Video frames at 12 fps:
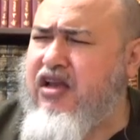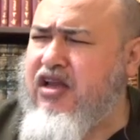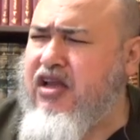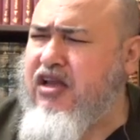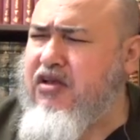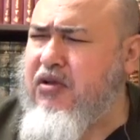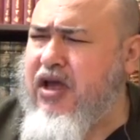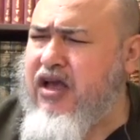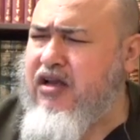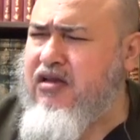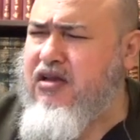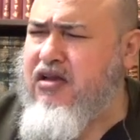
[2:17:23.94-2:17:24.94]
a
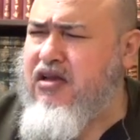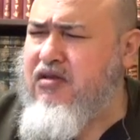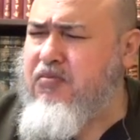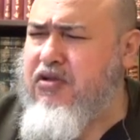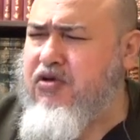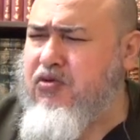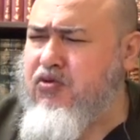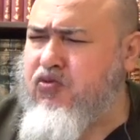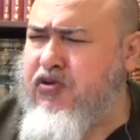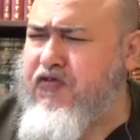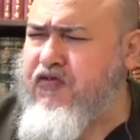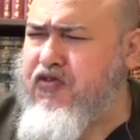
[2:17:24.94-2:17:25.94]

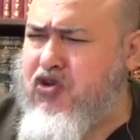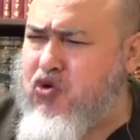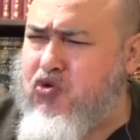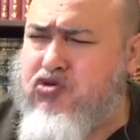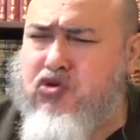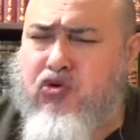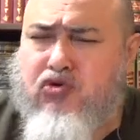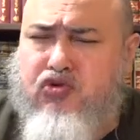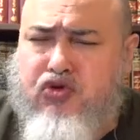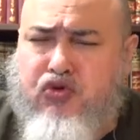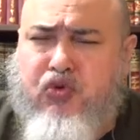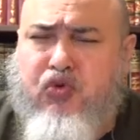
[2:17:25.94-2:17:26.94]
refusal
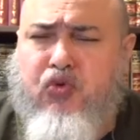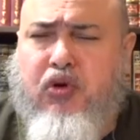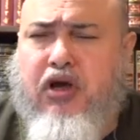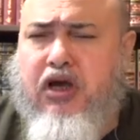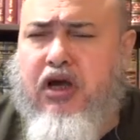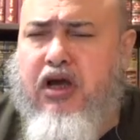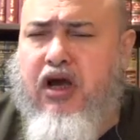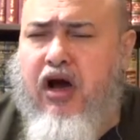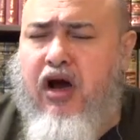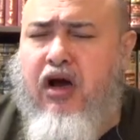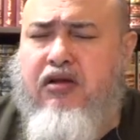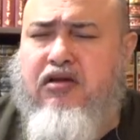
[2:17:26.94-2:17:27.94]
to
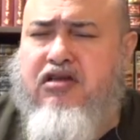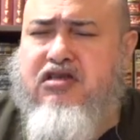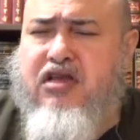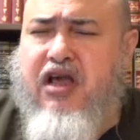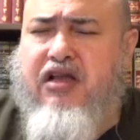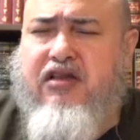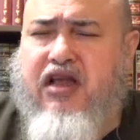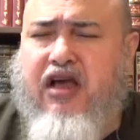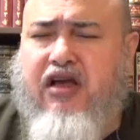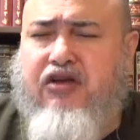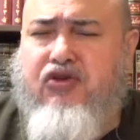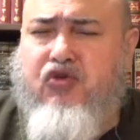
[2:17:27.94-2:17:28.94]
understand
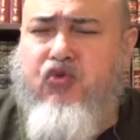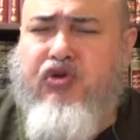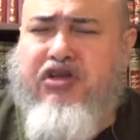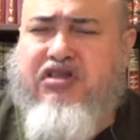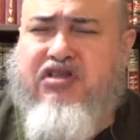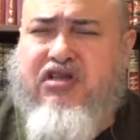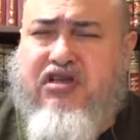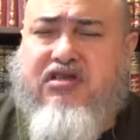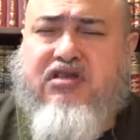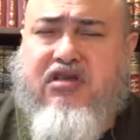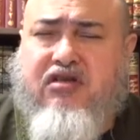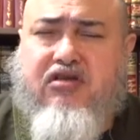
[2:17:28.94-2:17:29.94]
that you
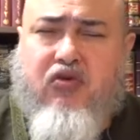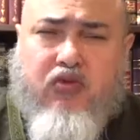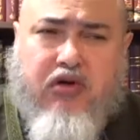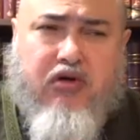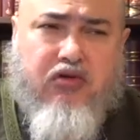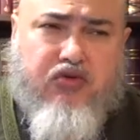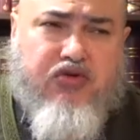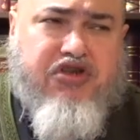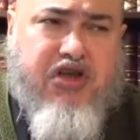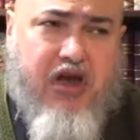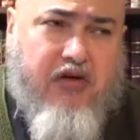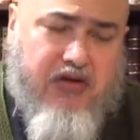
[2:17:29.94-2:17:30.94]
exist in the world to
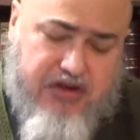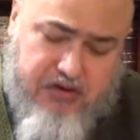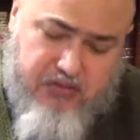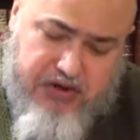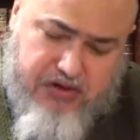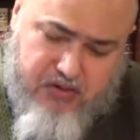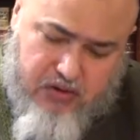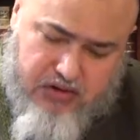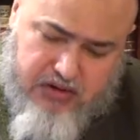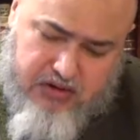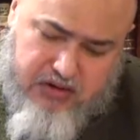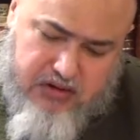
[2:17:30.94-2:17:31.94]
share its
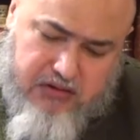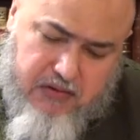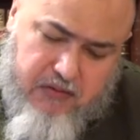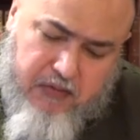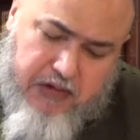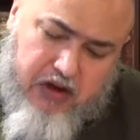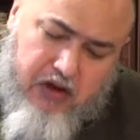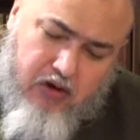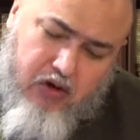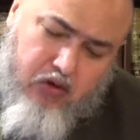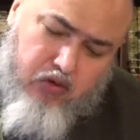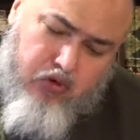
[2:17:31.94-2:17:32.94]
resources.
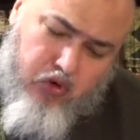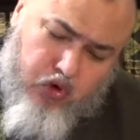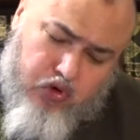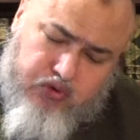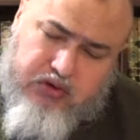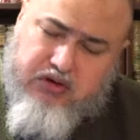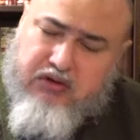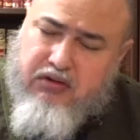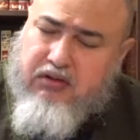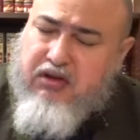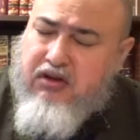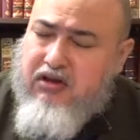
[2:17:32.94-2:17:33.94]
Lut,
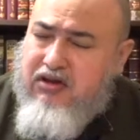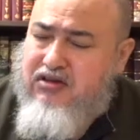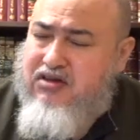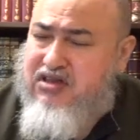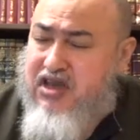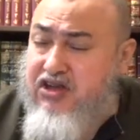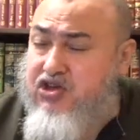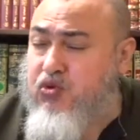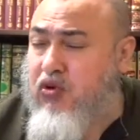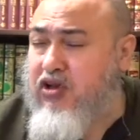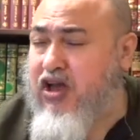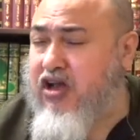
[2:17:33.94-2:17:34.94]

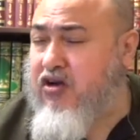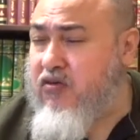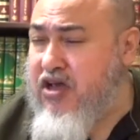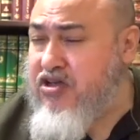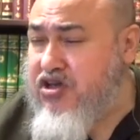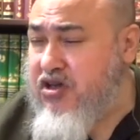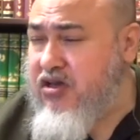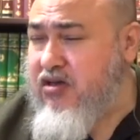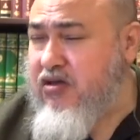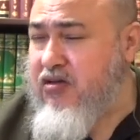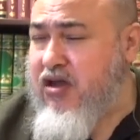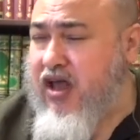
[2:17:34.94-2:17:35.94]
sexual aggression
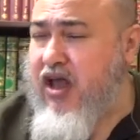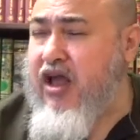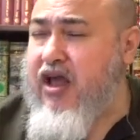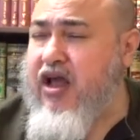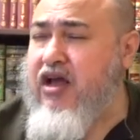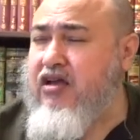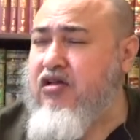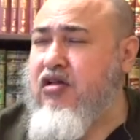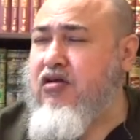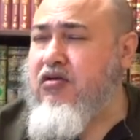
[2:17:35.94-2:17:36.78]
and